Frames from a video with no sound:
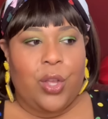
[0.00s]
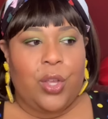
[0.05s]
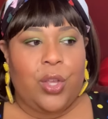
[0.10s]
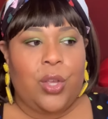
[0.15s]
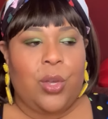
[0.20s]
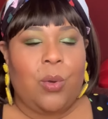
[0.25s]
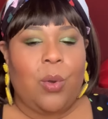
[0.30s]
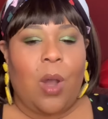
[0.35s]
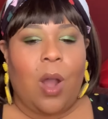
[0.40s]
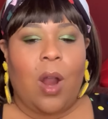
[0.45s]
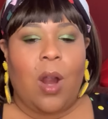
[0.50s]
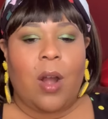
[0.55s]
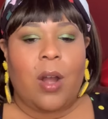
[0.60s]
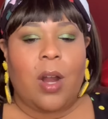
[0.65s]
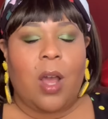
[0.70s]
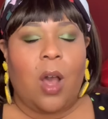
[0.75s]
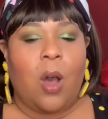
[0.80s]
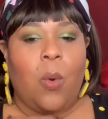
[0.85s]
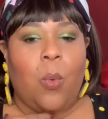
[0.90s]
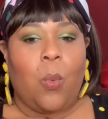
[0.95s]
you
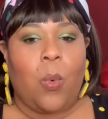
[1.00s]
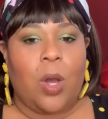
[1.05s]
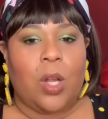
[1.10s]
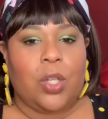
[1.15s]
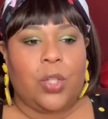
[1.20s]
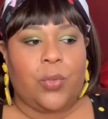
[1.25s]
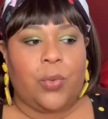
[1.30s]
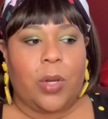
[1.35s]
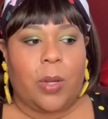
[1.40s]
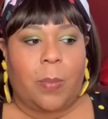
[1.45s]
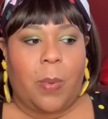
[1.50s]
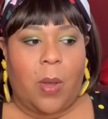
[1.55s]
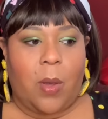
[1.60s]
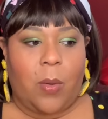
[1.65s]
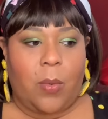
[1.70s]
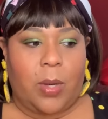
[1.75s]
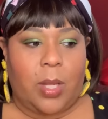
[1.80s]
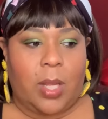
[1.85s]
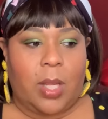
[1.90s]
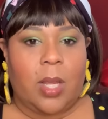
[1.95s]
aren't a one-trick
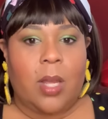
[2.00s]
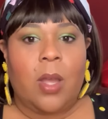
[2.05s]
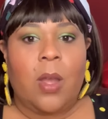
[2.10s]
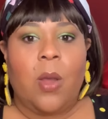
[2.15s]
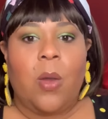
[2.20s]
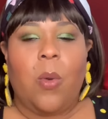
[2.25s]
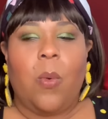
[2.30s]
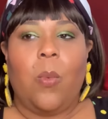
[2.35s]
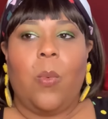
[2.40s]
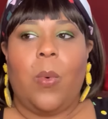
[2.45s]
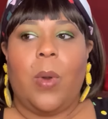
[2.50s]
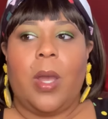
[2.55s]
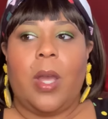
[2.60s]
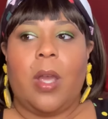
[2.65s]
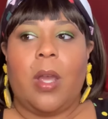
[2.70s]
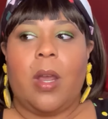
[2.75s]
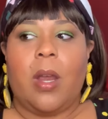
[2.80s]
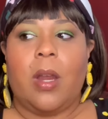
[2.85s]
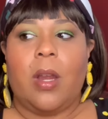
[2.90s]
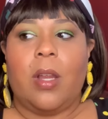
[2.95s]
pony
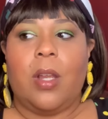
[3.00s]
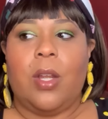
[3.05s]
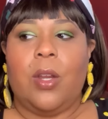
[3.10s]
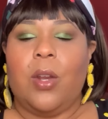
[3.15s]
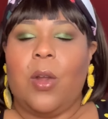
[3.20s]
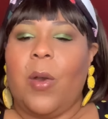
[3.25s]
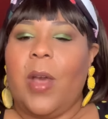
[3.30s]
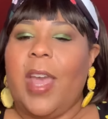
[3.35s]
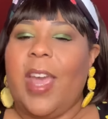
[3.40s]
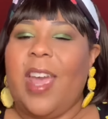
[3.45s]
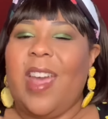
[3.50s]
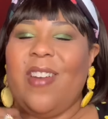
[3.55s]
where, you know,